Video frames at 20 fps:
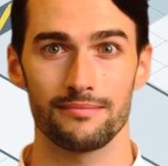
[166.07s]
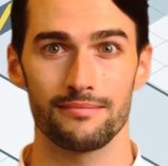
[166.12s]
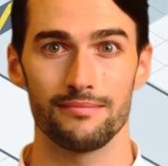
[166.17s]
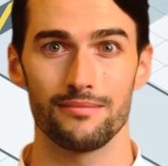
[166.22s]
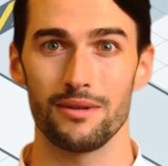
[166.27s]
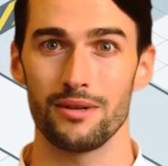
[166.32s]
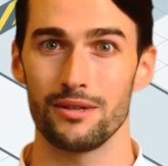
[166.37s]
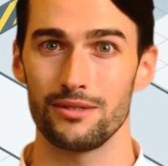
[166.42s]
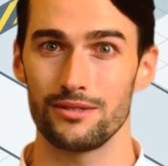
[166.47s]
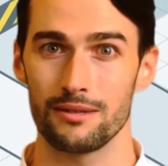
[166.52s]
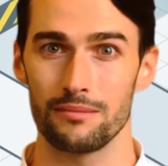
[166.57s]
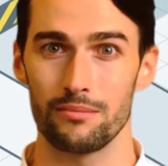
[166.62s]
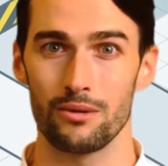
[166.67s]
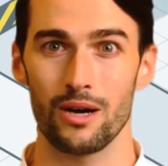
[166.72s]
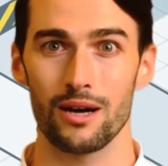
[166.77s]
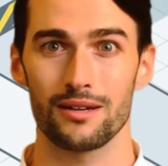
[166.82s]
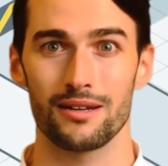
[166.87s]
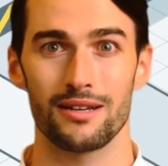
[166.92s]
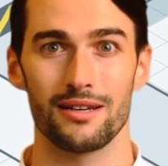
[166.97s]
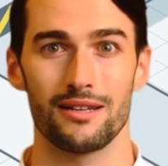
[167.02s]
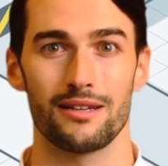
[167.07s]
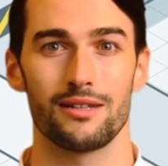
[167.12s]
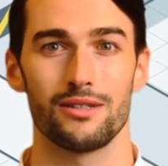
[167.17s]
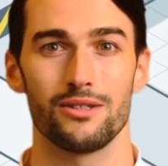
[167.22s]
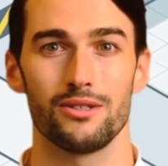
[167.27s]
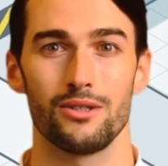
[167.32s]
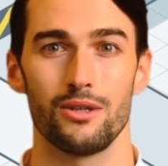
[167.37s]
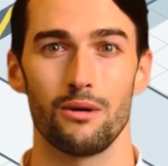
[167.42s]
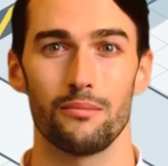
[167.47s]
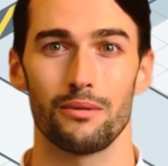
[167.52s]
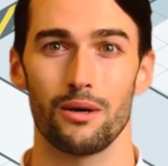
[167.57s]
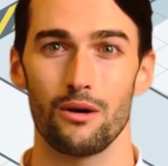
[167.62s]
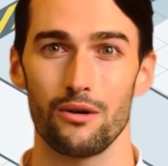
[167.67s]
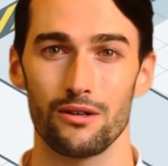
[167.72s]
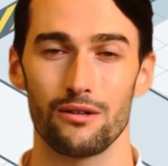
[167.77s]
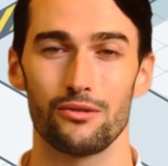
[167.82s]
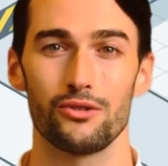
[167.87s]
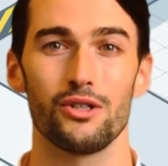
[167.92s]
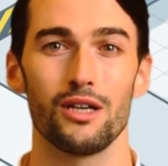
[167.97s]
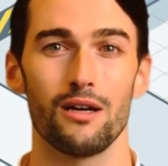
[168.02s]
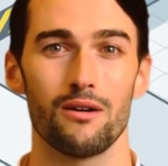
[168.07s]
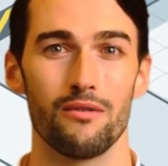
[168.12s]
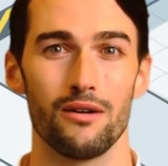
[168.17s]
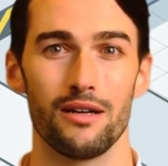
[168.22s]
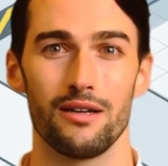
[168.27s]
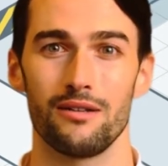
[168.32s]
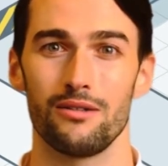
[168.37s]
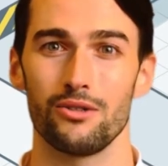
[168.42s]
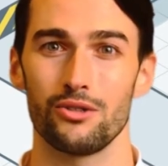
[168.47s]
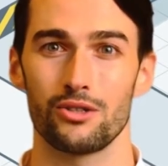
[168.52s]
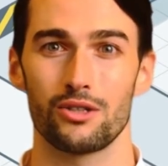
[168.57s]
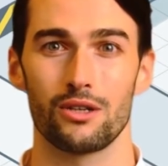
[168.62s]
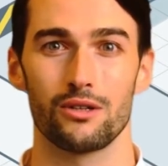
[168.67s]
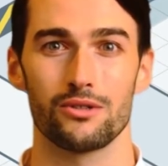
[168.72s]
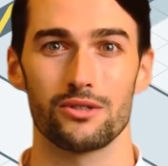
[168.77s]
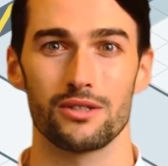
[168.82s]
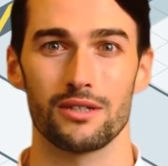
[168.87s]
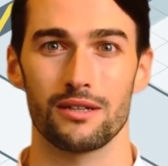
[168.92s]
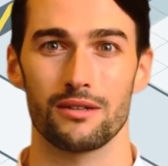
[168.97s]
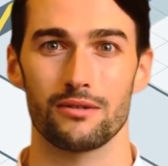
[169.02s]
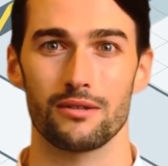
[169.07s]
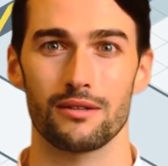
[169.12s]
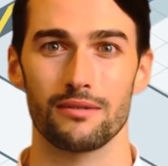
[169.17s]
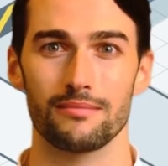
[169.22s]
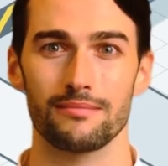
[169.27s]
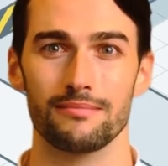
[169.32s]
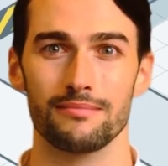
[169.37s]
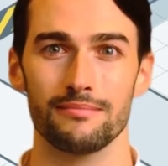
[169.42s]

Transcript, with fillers: because the private key is still part of generating the shared secret.